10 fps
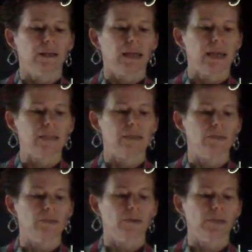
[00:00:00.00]
and then
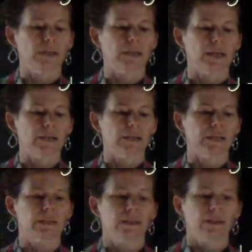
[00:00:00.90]
you could connect
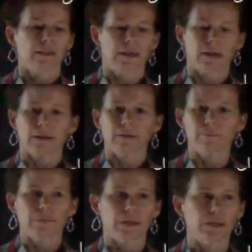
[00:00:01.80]
it there
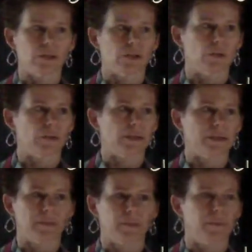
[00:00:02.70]
and show a
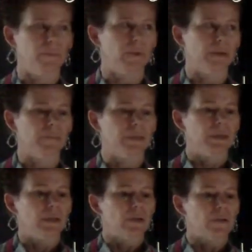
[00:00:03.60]
little bit more.
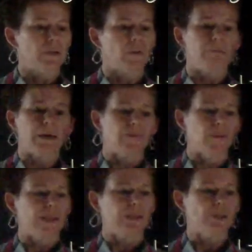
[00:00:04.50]
So my
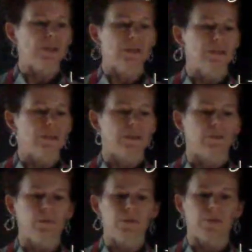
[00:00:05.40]
range is
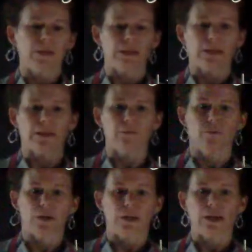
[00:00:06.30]
still between negative
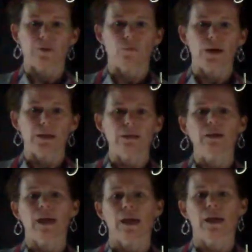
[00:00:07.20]
1 and 1,
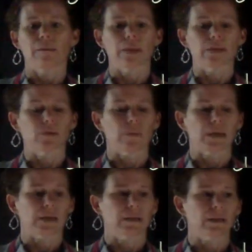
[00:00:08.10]
and my
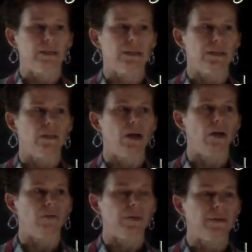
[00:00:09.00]
domain is still
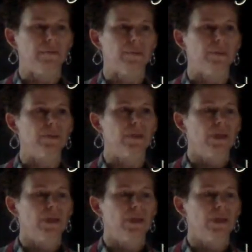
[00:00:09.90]
all real numbers.